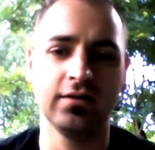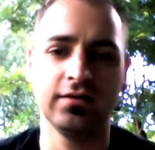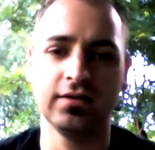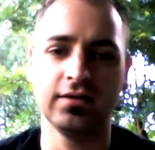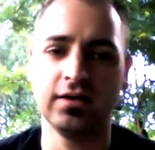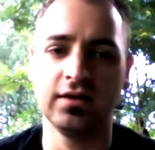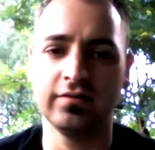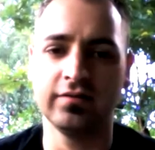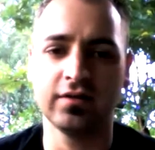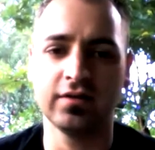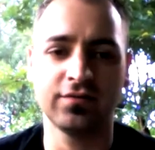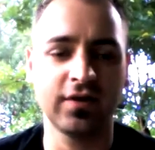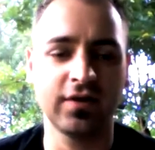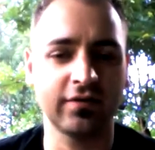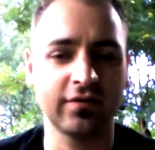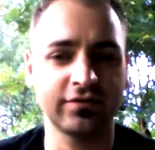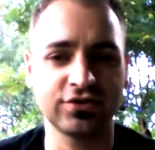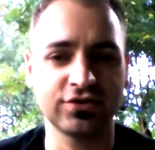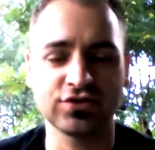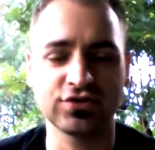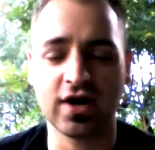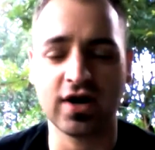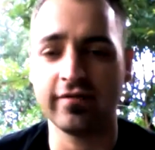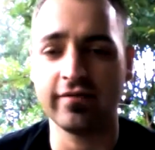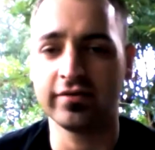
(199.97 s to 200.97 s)
Even if you have to
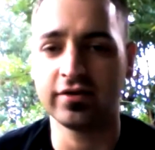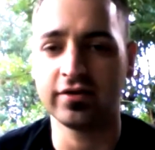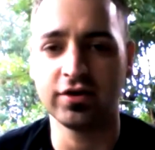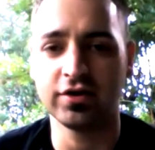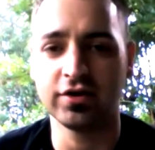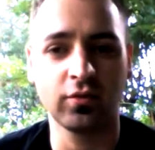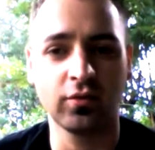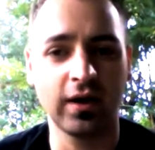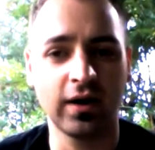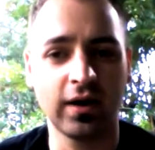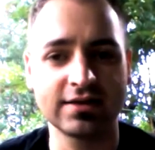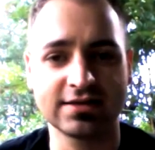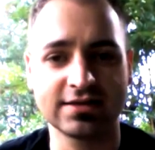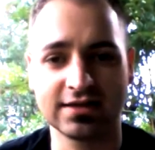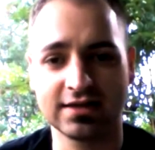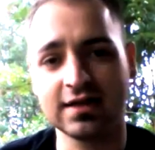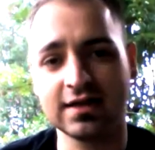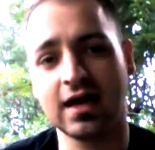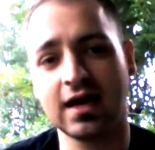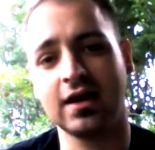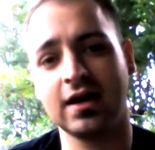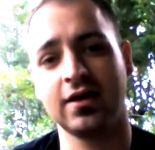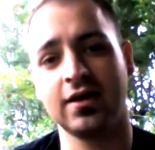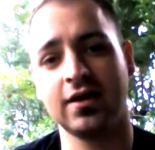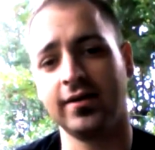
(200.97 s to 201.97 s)
drive a good ways to
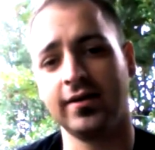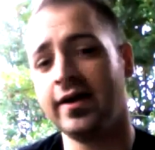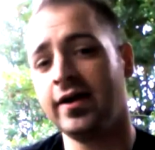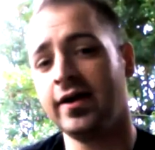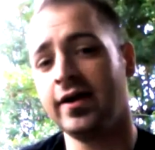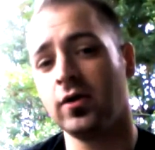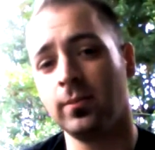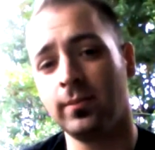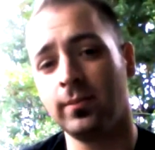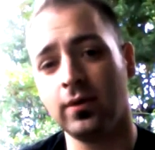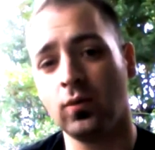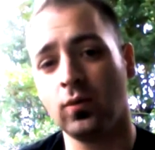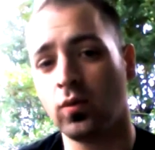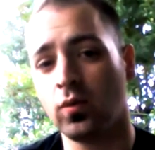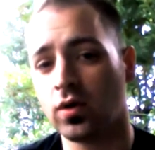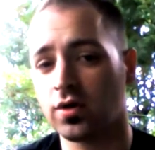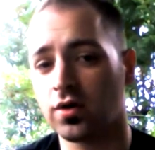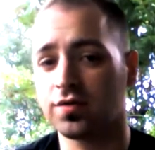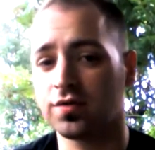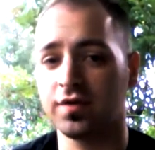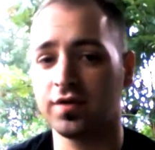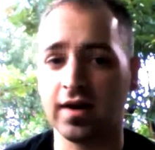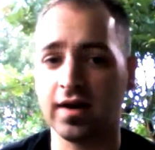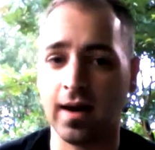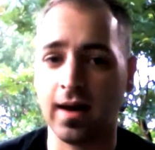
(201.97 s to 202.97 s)
get here, it'll be
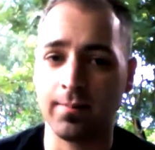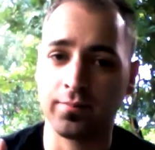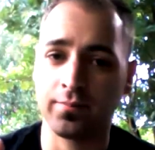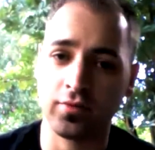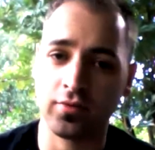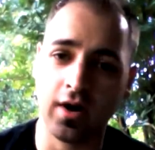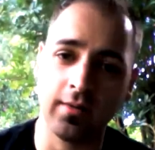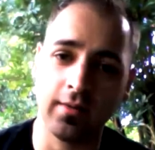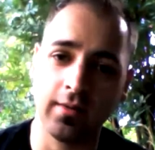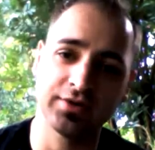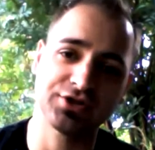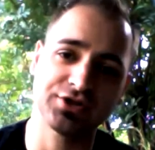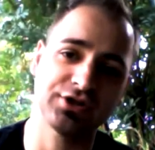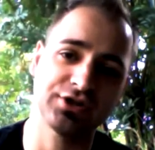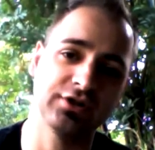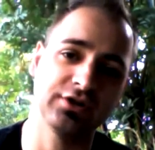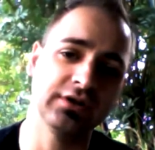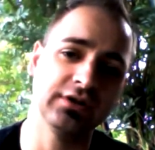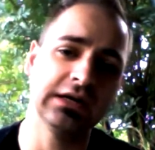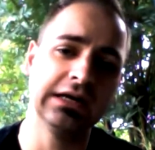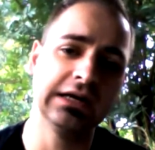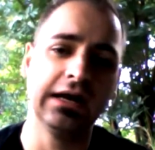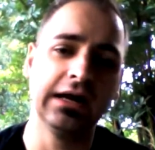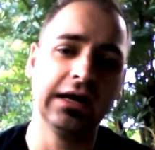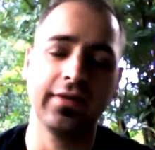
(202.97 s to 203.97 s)
worth it. I promise you.
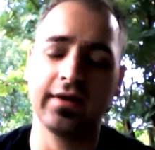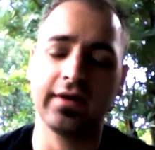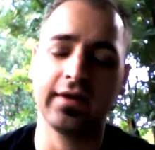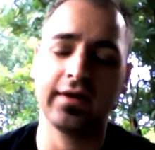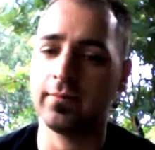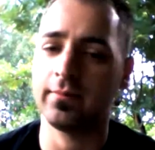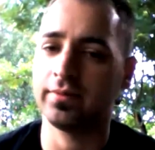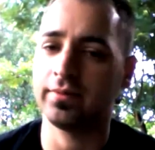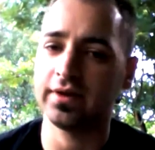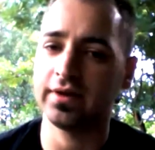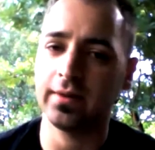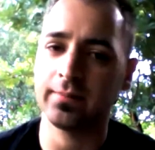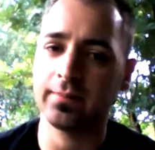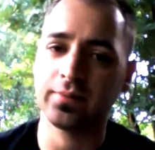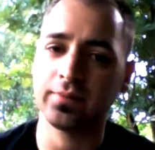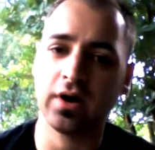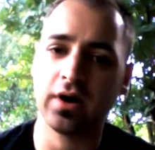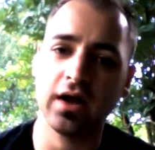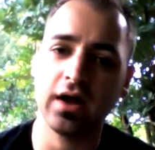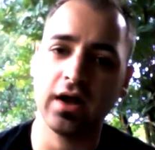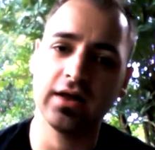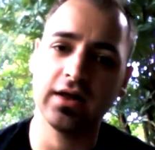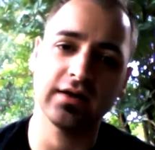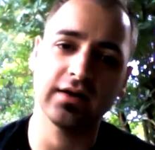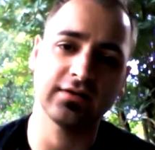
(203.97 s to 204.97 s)
They're going to have plenty of
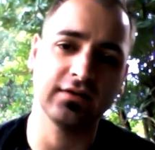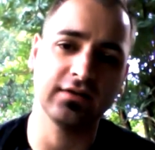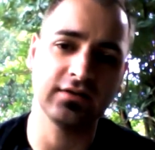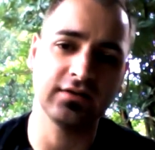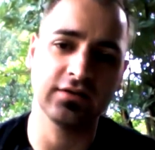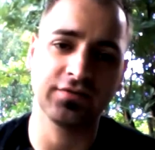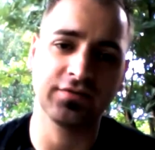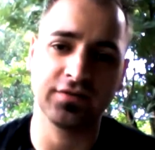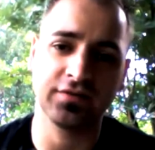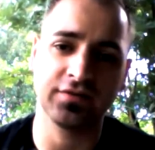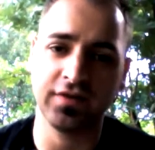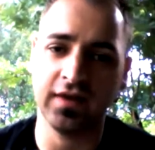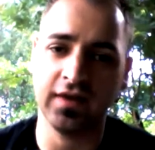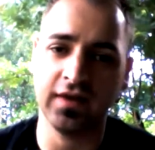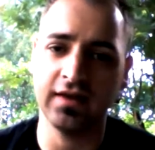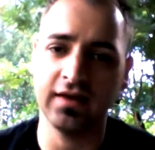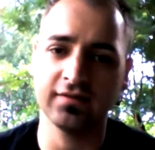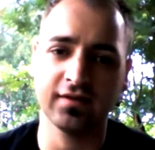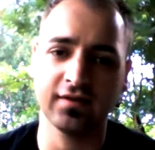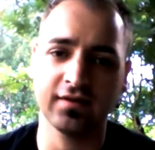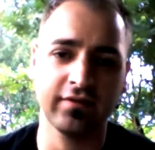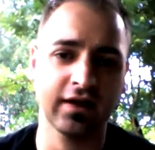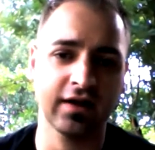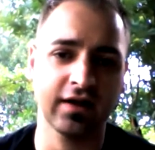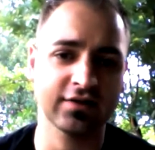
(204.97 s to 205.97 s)
product and different
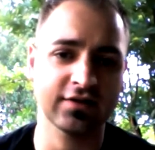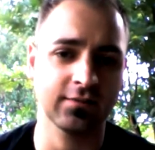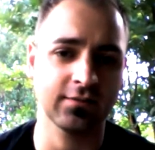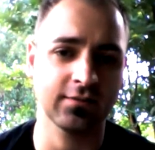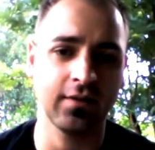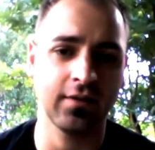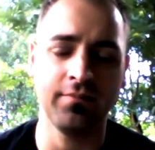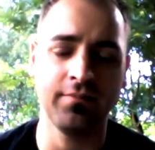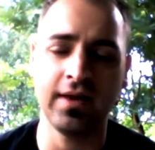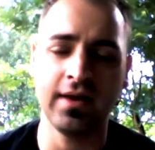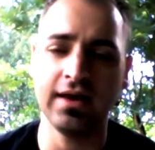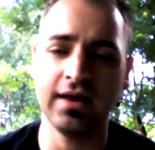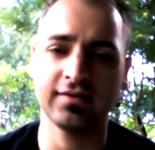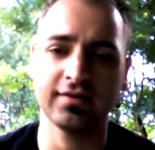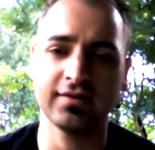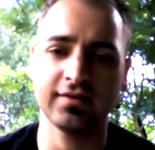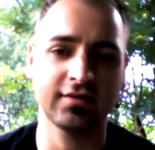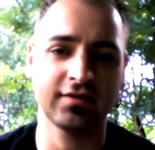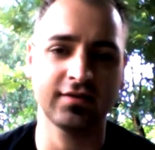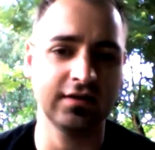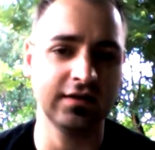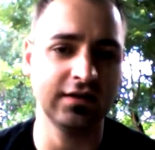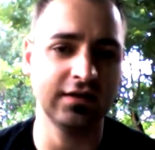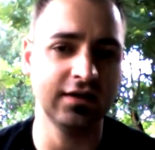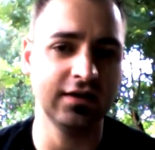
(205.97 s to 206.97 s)
things. They've got some amazing
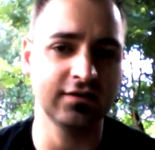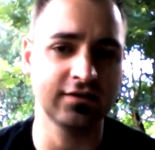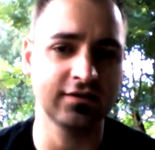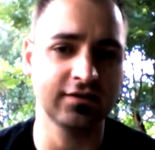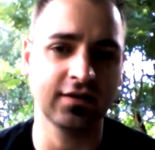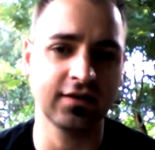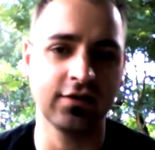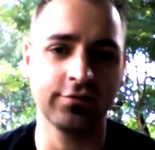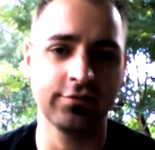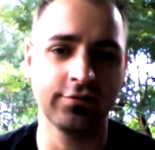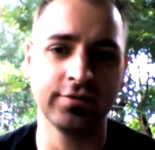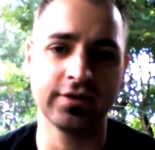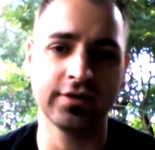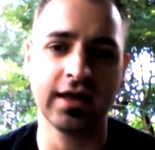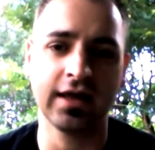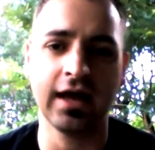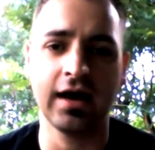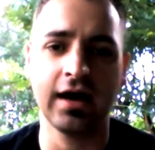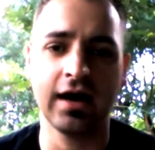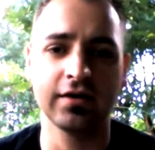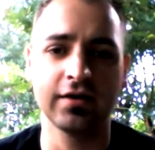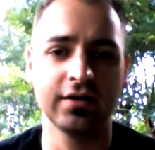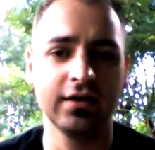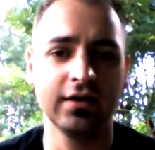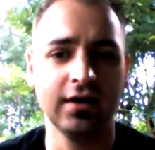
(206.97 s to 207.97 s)
CDs that they've put
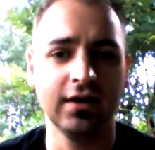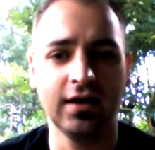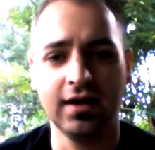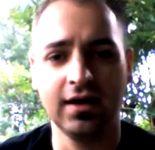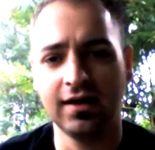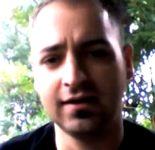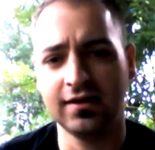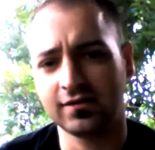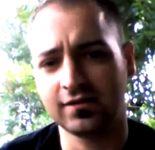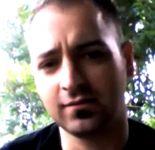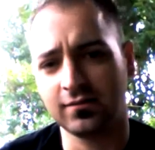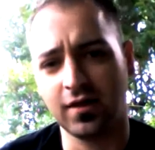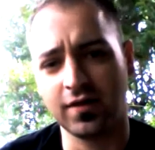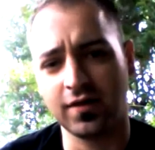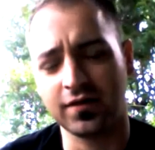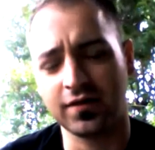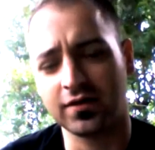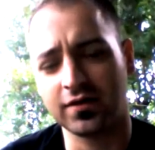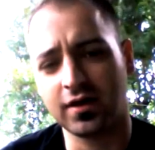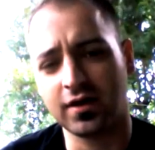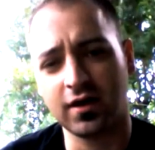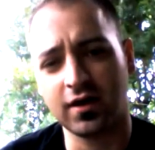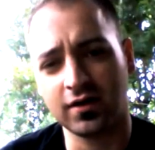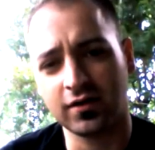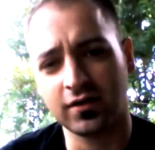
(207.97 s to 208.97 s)
out and some
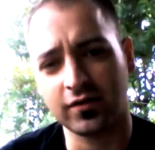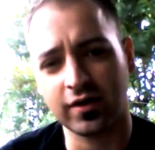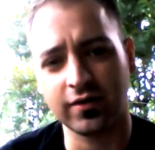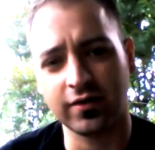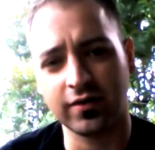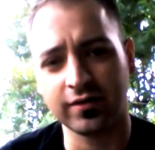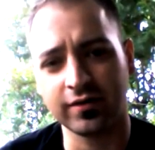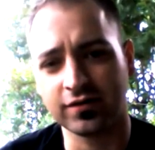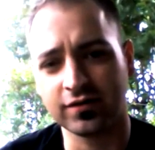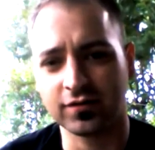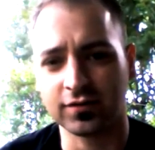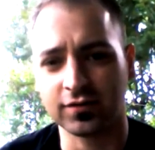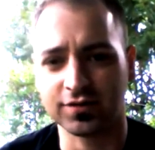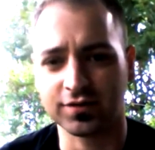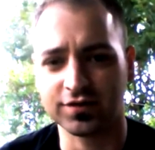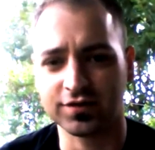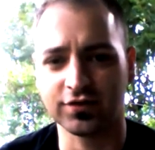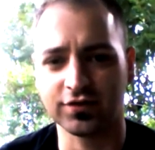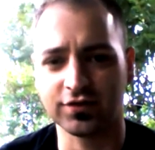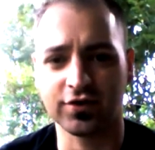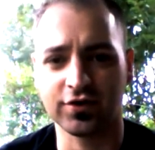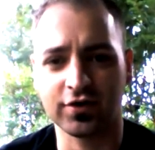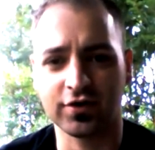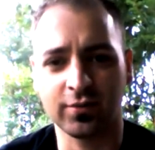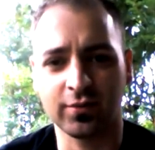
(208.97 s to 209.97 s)
other great
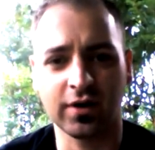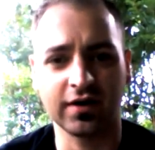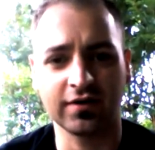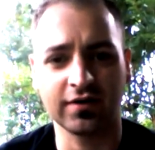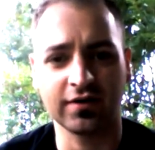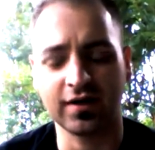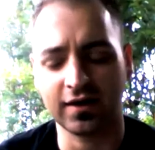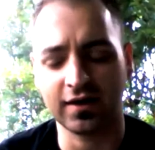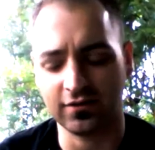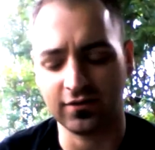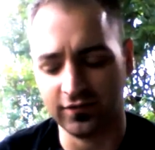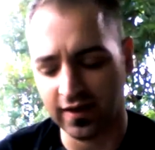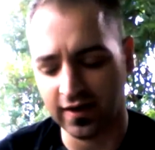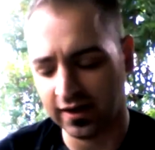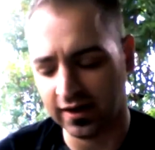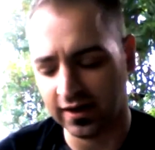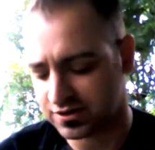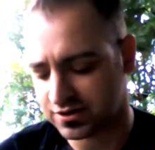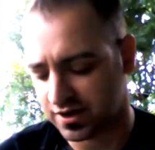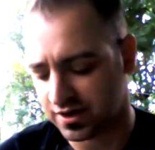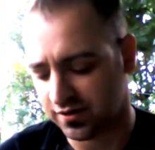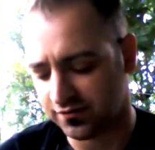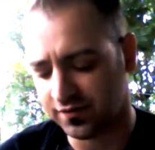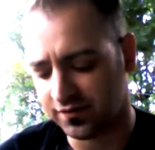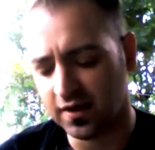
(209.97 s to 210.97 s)
resources you're going to want to take
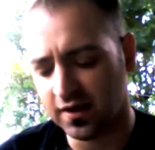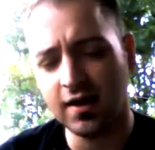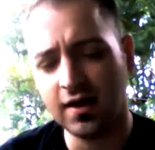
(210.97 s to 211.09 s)
advantage of.